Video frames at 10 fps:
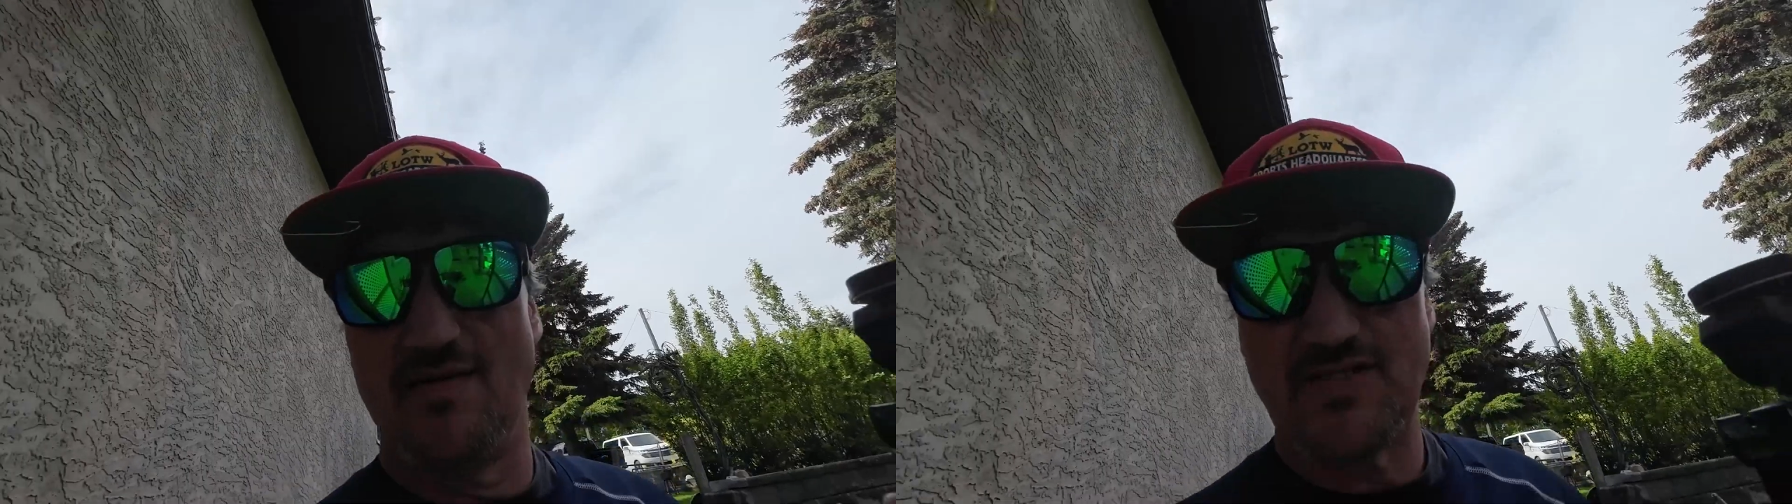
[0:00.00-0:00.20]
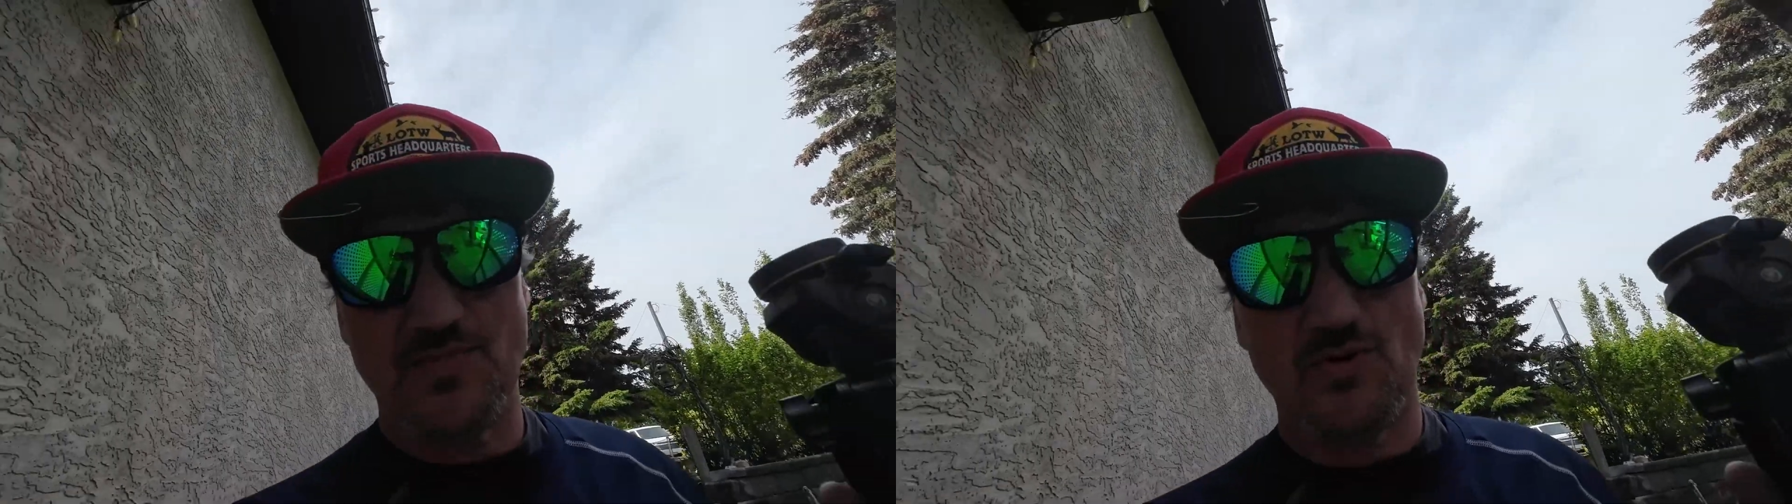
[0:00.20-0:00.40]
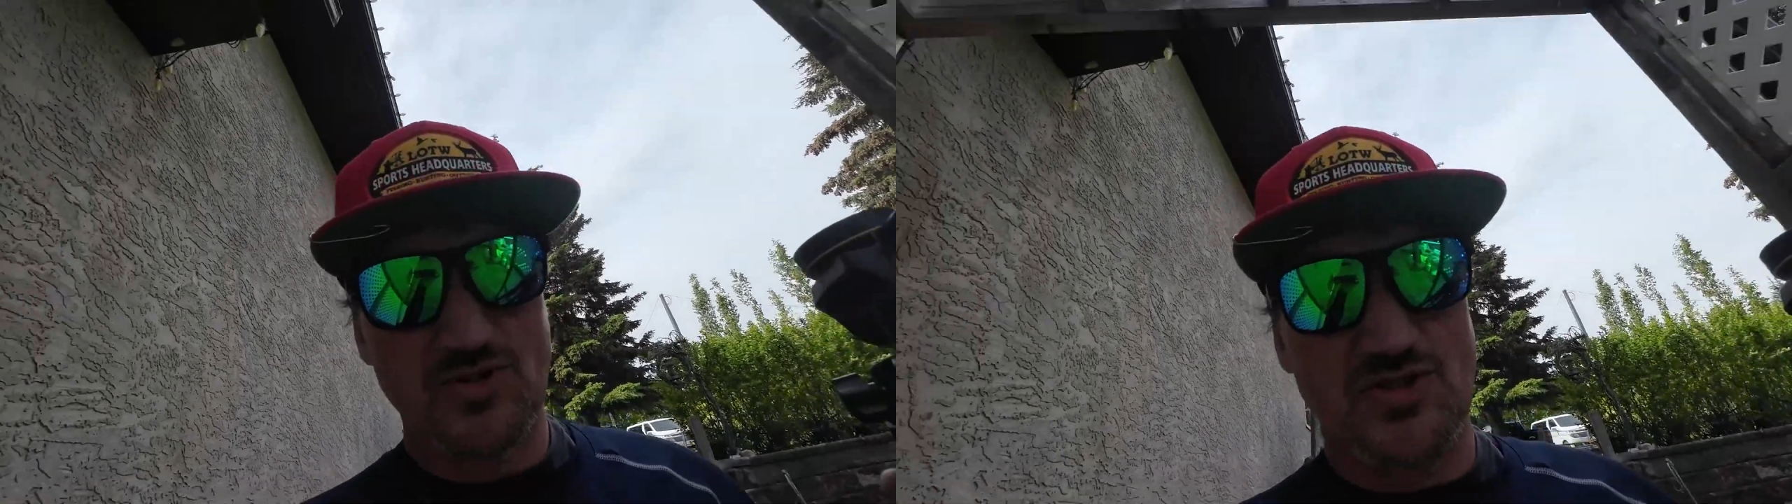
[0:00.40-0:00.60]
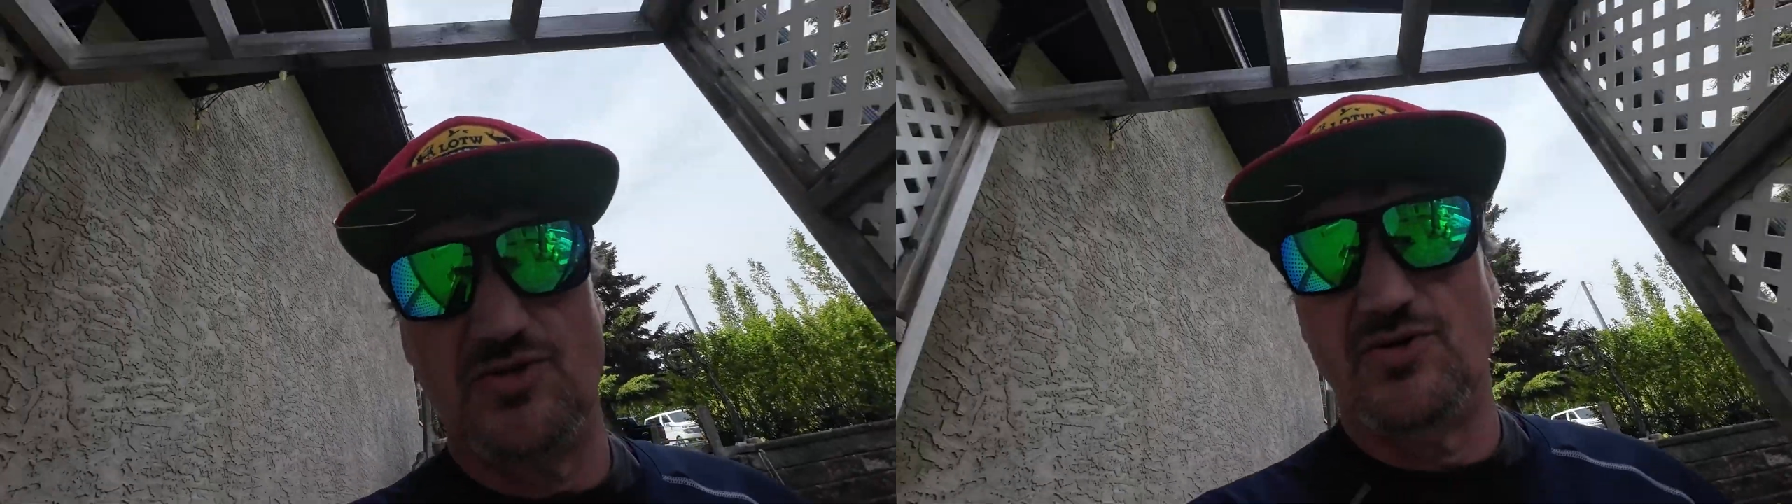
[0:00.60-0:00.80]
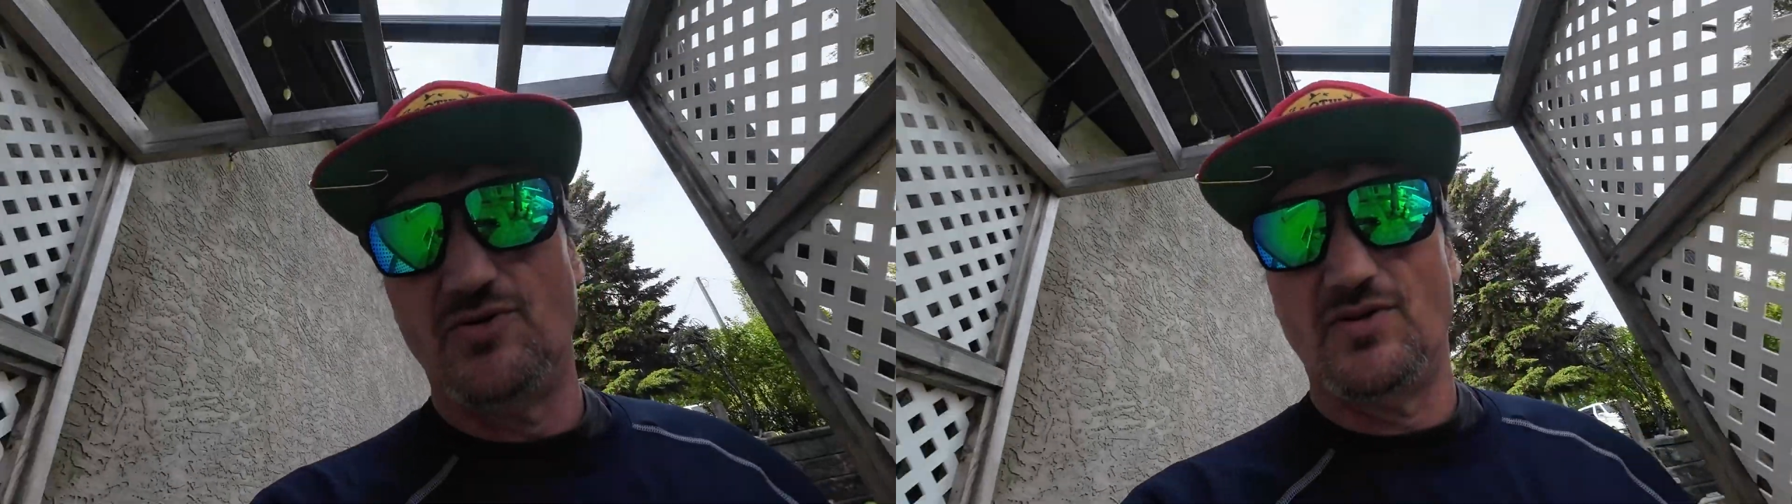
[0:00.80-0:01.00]
I've spoke
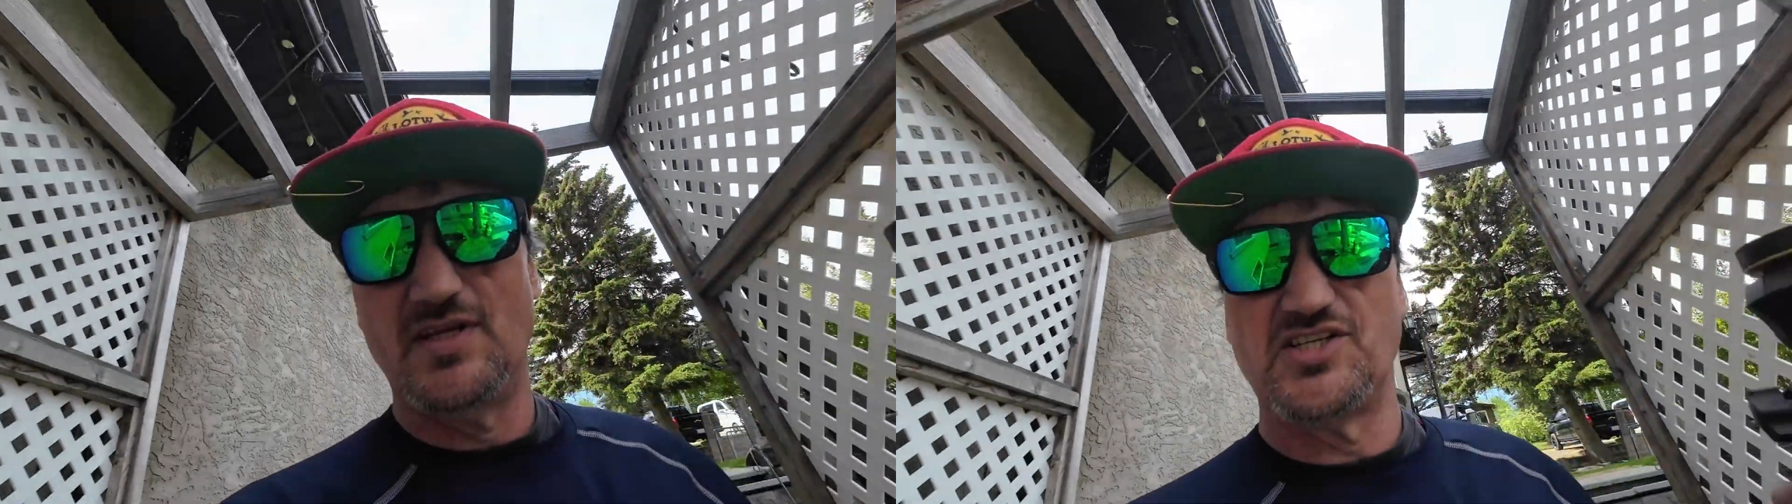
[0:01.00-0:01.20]
to the